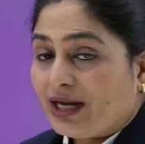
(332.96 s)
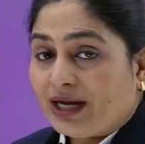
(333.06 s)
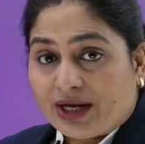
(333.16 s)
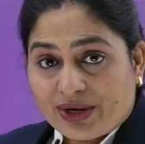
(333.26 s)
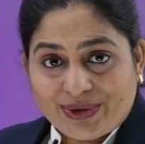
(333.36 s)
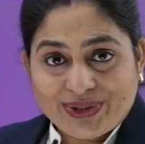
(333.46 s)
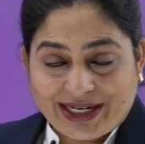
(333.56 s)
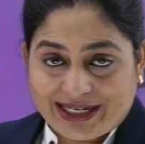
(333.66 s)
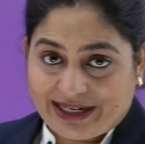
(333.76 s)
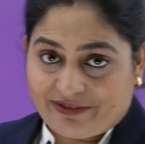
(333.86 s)
growth
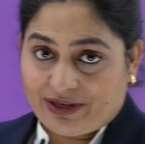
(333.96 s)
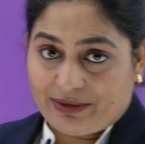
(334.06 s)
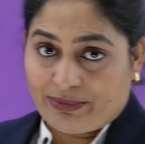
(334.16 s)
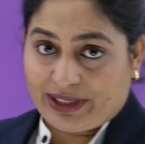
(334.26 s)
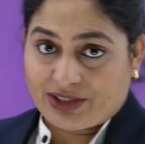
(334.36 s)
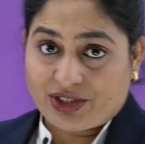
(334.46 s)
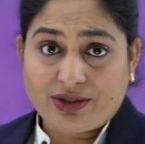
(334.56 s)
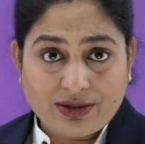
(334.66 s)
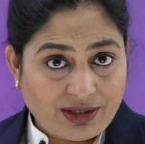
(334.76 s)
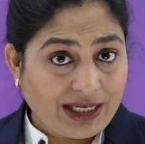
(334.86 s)
and development.
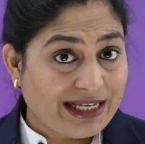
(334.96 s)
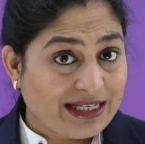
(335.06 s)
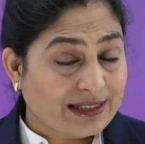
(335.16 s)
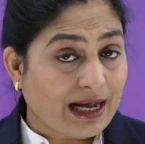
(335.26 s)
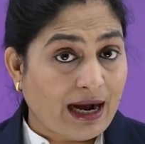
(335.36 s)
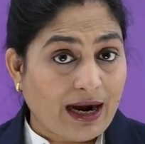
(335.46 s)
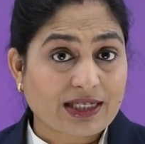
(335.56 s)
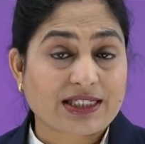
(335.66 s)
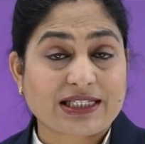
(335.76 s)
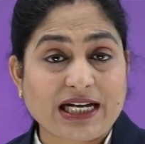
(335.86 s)
These are
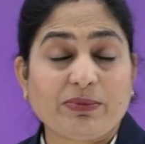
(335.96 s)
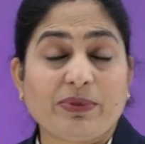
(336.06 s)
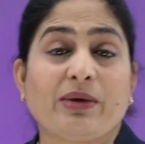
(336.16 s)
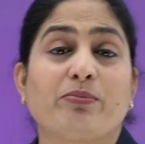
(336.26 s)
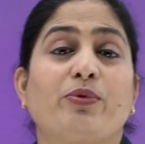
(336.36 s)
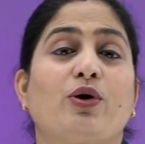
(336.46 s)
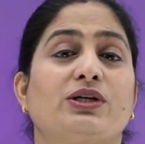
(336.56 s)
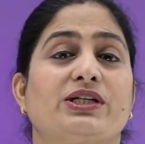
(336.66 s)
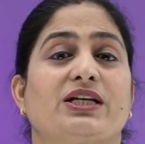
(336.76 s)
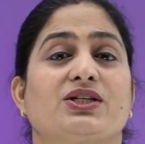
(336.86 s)
some
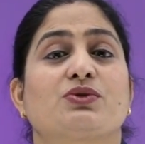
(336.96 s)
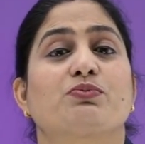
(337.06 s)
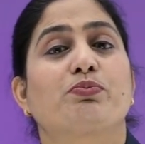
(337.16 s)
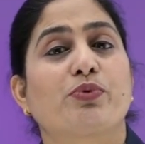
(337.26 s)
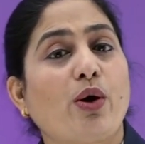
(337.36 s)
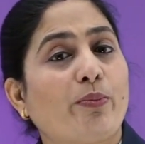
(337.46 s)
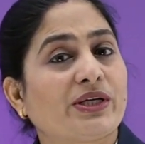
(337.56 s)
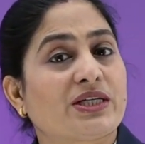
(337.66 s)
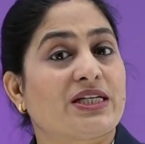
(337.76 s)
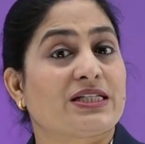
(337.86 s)
important
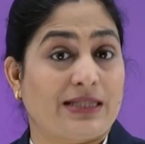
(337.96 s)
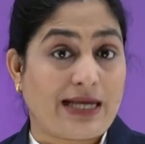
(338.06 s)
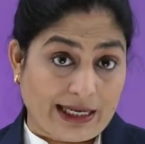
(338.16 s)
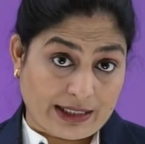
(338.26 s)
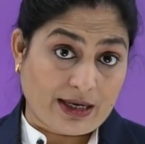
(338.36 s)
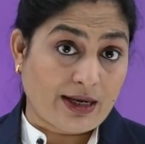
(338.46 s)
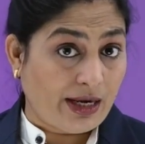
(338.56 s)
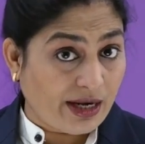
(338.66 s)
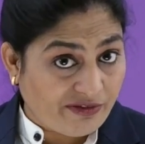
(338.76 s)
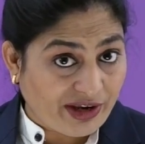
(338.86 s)
properties that a
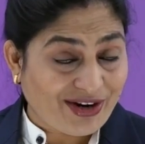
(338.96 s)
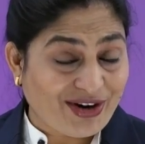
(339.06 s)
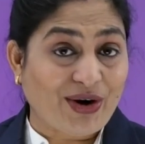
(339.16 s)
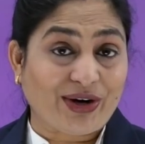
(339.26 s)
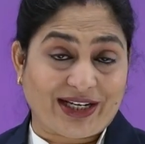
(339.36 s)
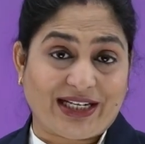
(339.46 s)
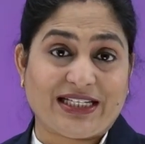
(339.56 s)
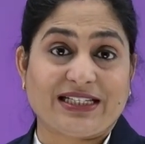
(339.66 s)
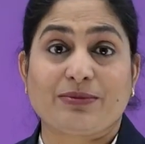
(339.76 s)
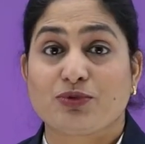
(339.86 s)
living
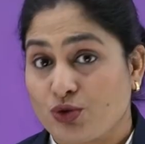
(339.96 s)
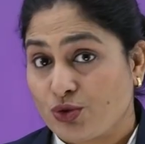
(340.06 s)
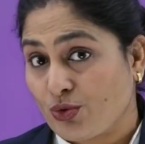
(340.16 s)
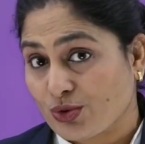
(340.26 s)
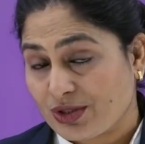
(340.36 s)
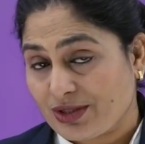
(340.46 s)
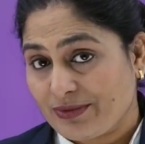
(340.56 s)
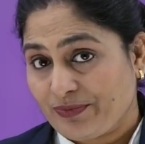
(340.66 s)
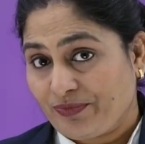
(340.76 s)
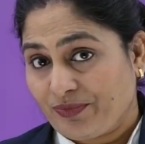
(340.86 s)
organism shows.
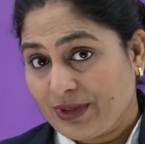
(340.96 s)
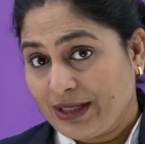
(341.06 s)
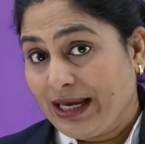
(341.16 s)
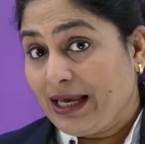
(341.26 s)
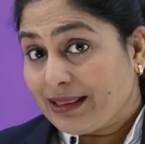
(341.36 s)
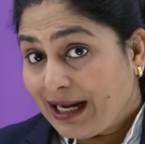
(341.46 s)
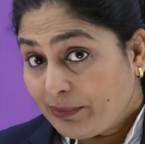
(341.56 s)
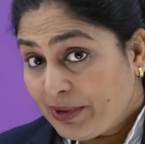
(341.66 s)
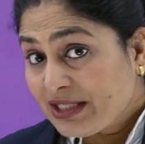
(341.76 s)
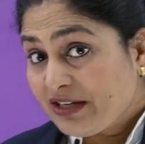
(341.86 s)

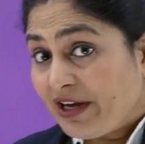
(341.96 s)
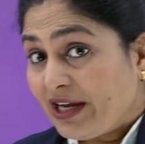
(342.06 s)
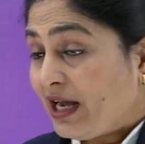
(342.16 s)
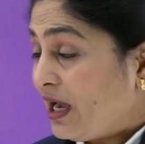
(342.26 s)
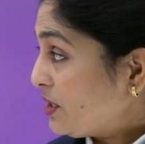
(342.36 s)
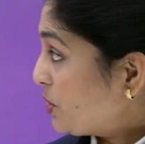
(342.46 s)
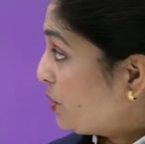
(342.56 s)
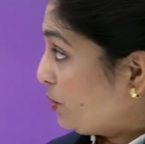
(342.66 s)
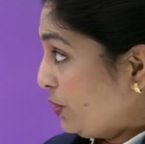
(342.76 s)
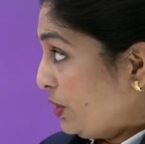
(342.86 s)
That means if I ask
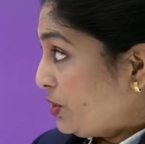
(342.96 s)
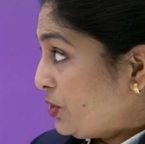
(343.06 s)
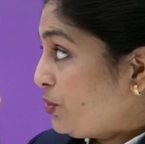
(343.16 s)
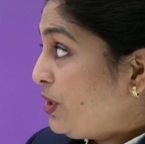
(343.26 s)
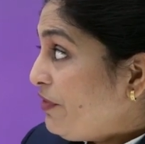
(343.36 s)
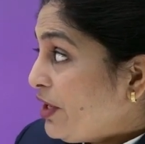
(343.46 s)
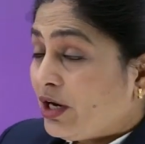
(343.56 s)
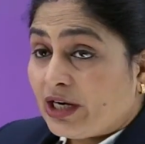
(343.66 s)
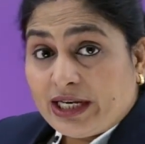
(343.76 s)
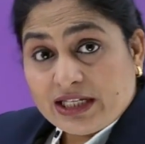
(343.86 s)
you, do living
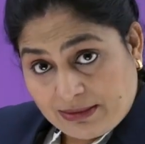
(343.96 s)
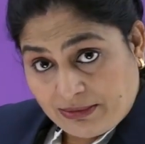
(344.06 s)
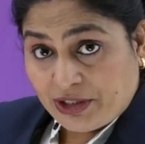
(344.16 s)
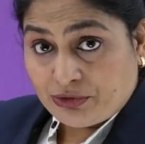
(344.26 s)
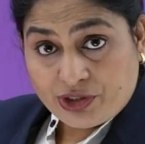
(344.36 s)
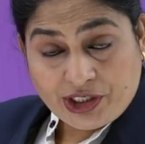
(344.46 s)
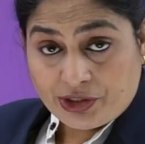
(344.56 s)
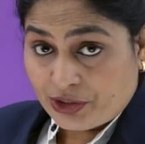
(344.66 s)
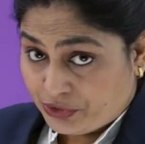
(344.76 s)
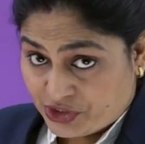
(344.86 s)
organism
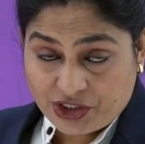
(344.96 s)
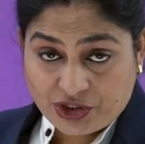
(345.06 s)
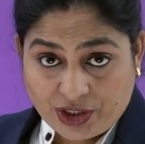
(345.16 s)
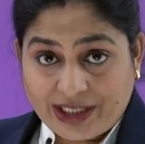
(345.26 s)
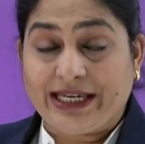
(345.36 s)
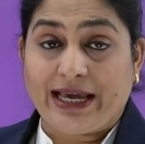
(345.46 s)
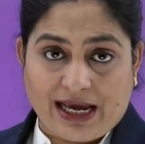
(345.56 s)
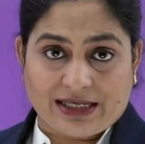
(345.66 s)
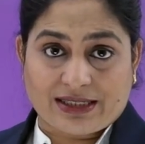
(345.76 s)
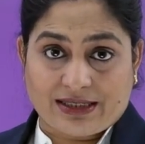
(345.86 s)
nutrition?
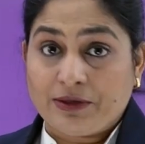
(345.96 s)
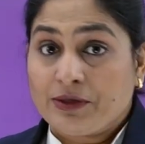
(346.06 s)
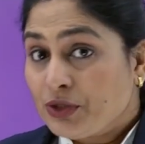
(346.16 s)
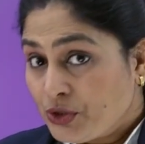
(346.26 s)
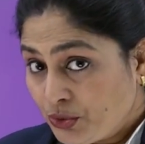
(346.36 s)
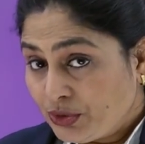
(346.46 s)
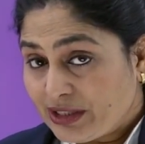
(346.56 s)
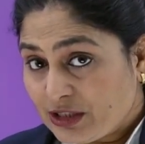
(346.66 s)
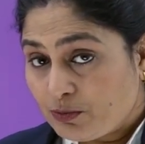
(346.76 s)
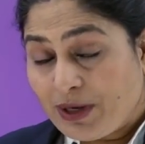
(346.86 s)
Yes. Do they
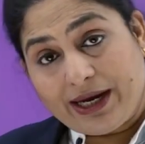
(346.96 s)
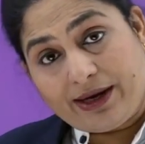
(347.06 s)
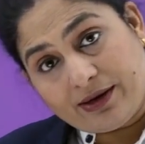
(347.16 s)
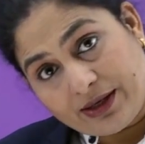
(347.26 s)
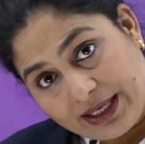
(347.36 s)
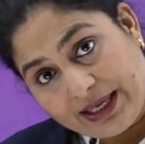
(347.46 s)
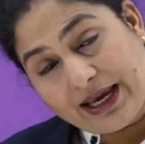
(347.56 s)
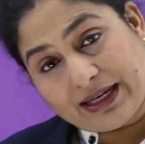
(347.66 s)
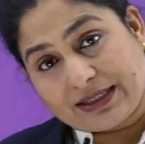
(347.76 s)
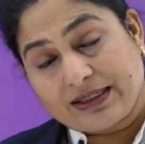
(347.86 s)
respire?
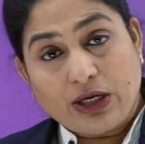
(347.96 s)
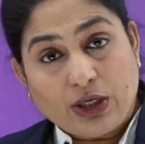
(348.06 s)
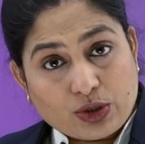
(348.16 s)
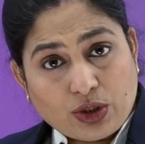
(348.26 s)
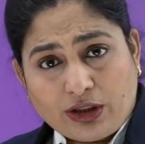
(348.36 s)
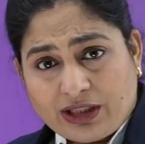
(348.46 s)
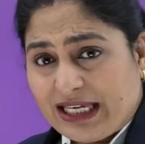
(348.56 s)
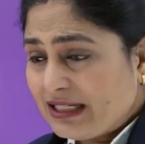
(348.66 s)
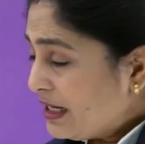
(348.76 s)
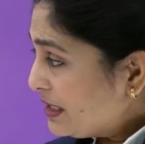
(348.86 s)
Yes. So
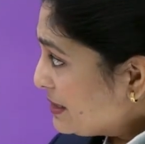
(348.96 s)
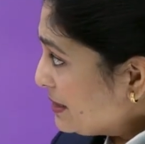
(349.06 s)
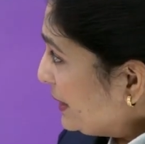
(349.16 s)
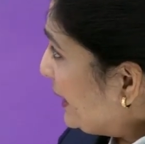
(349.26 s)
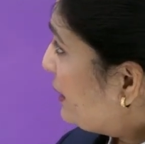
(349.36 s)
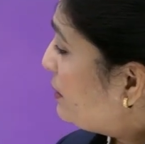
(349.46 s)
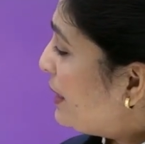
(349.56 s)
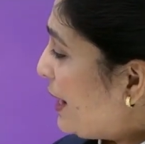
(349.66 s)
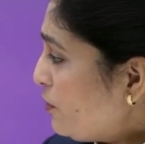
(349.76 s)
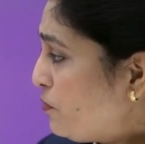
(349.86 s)
these are certain
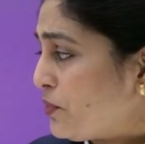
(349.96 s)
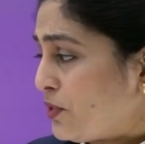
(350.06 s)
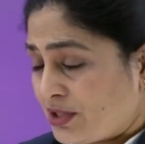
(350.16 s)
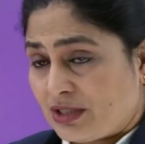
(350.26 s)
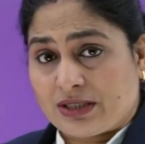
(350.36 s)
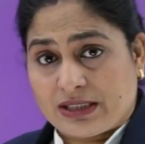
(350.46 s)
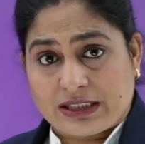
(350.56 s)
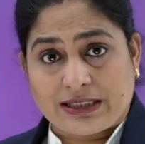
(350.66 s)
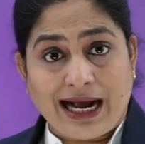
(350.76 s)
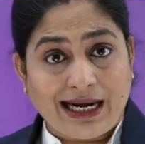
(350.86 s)
life
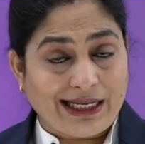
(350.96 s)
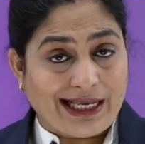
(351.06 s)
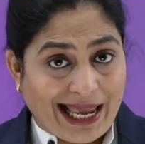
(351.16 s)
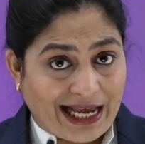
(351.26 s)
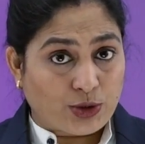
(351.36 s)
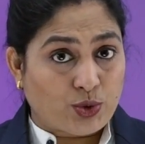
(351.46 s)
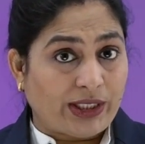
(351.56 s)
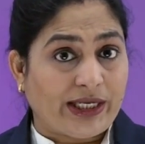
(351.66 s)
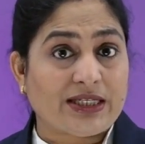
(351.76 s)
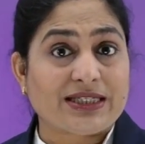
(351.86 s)
processes that
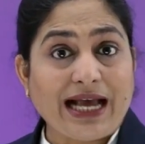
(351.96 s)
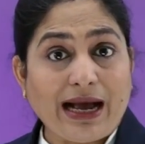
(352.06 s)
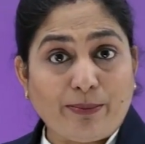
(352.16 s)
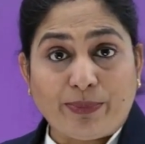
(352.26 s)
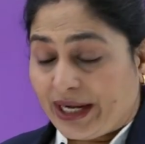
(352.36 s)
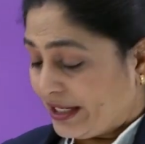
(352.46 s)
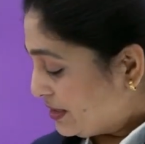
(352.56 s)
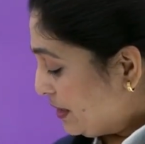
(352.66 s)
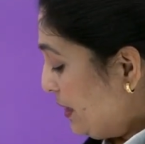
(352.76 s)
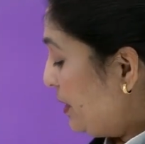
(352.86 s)
actually
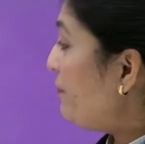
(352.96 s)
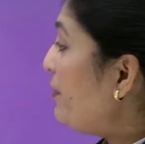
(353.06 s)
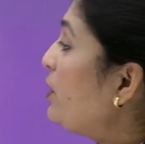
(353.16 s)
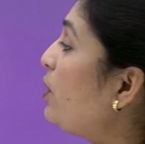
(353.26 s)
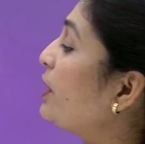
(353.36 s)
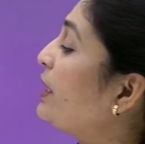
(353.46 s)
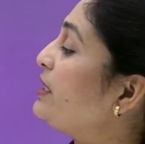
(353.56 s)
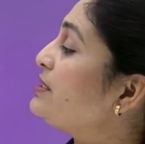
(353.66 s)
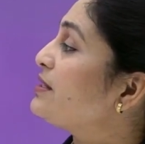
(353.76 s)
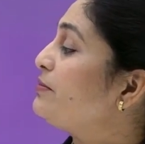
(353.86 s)
separates a living
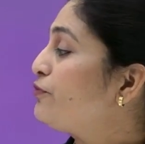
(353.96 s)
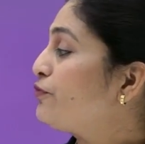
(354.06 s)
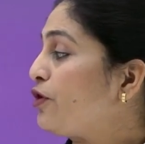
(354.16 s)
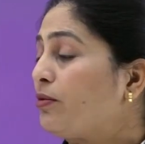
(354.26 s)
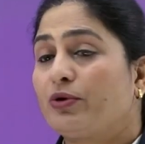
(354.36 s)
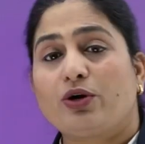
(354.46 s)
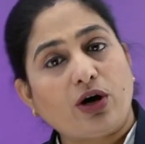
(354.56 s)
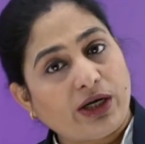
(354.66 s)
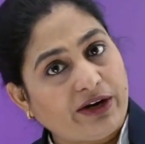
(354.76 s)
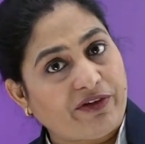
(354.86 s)
organism from
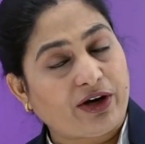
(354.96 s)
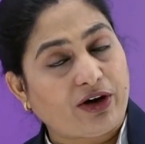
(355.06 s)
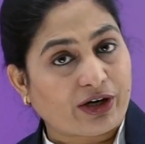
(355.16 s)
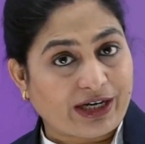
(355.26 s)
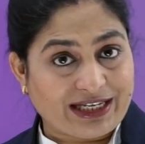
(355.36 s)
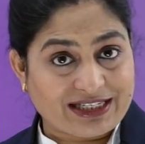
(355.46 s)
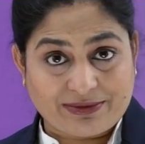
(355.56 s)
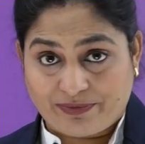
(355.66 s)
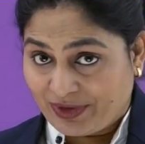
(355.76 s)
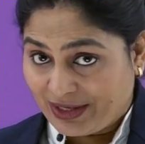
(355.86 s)
non-living organism.